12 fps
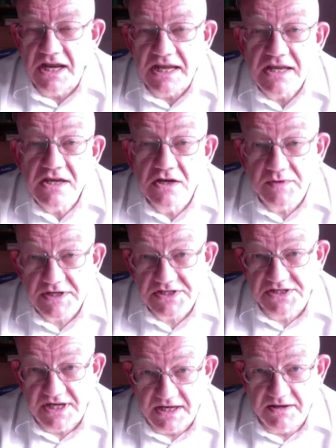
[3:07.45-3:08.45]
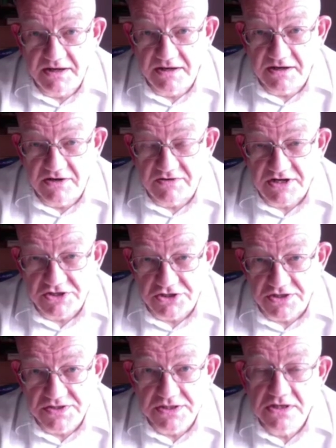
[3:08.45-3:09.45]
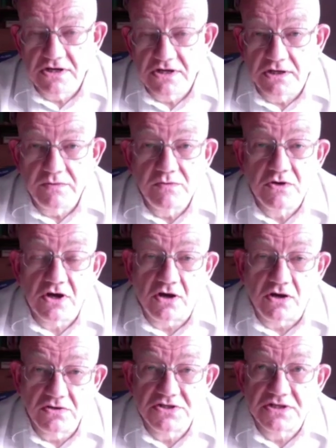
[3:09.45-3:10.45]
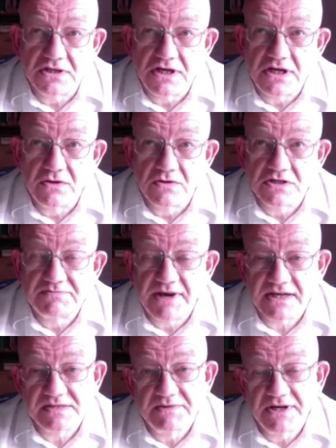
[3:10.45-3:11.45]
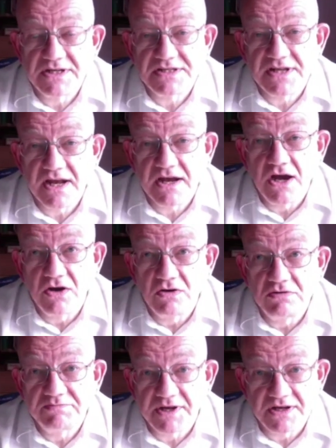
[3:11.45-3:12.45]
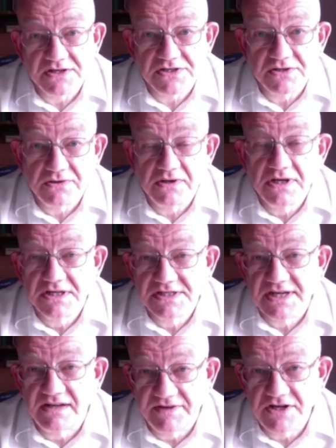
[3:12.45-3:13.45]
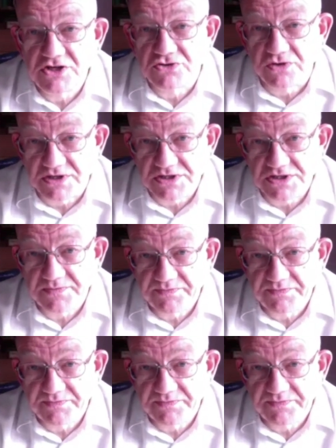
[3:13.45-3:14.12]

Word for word: egoistic creatures who constantly look to maximize their own personal self interest.